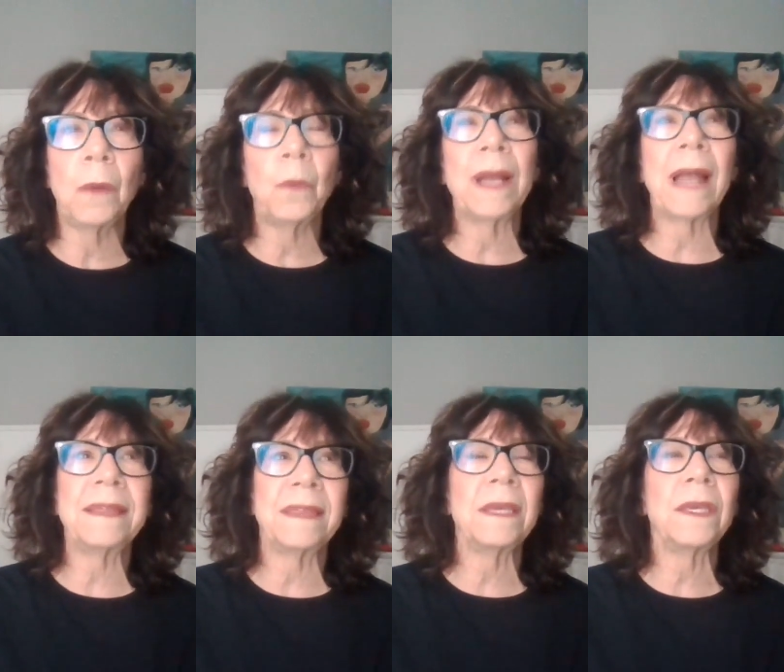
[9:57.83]
Well, I
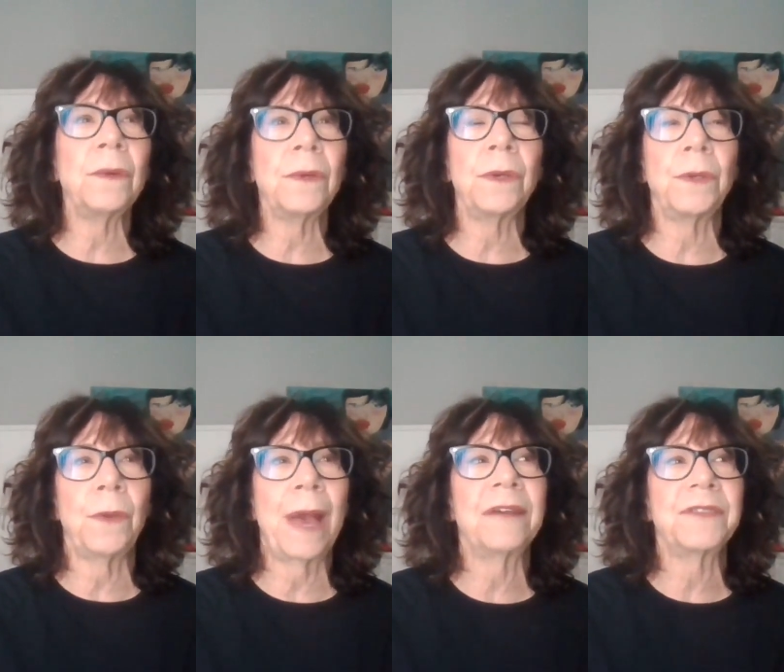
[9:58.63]
think you
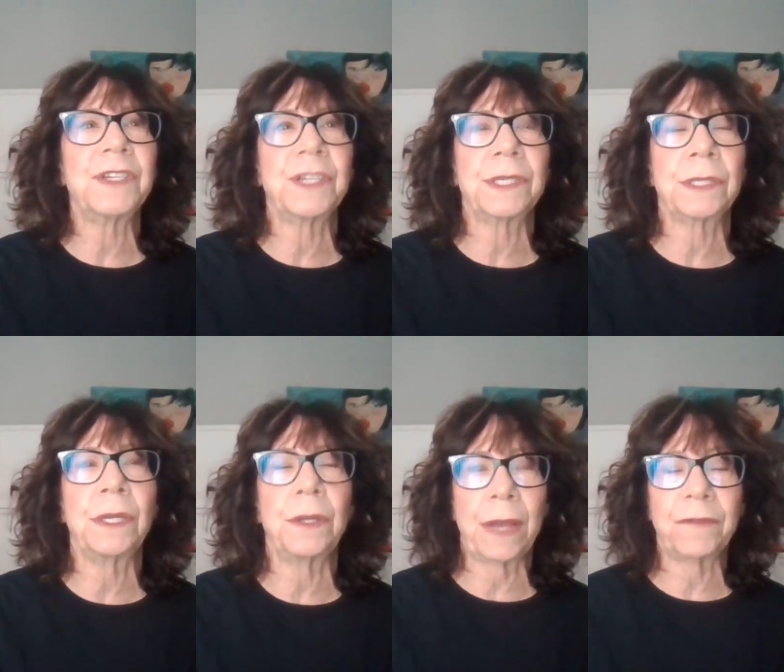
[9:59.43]
have to just,
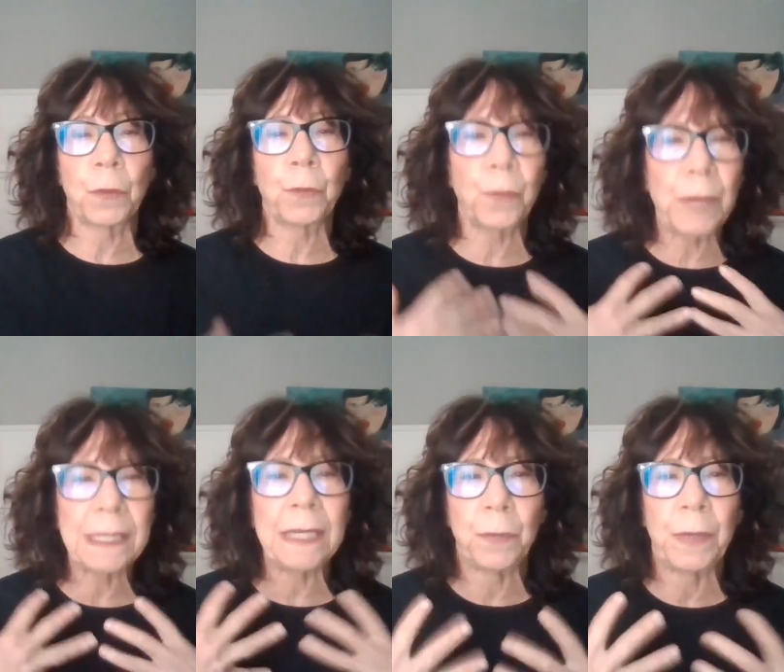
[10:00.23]
you know, you have to
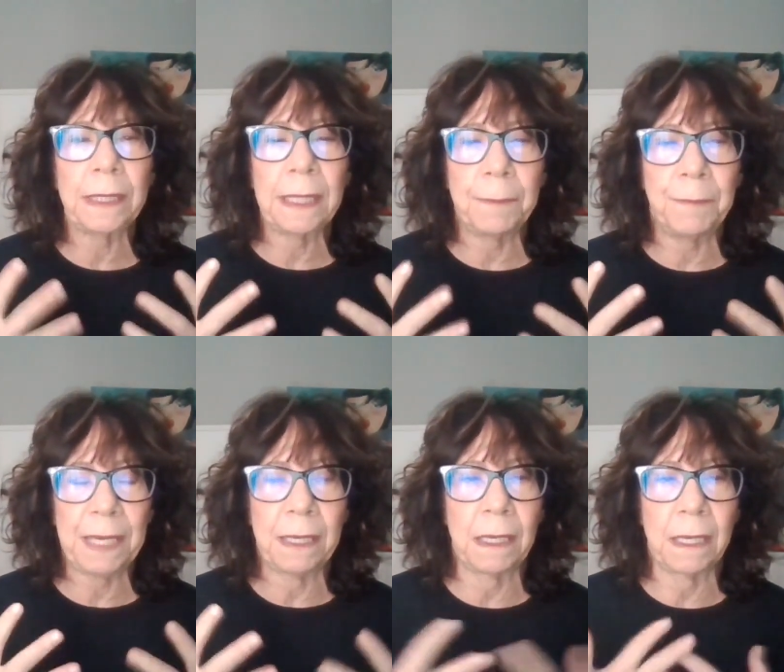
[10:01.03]
really, really
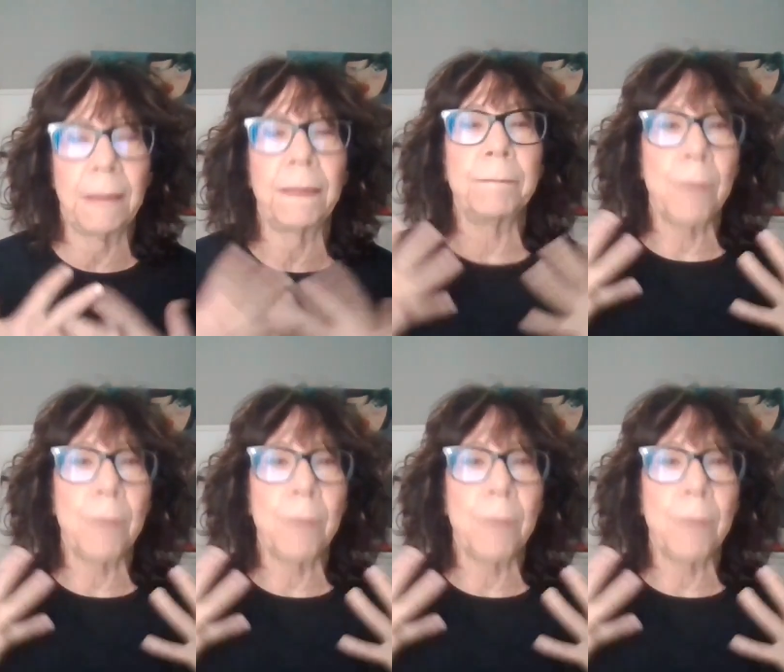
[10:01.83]
be in the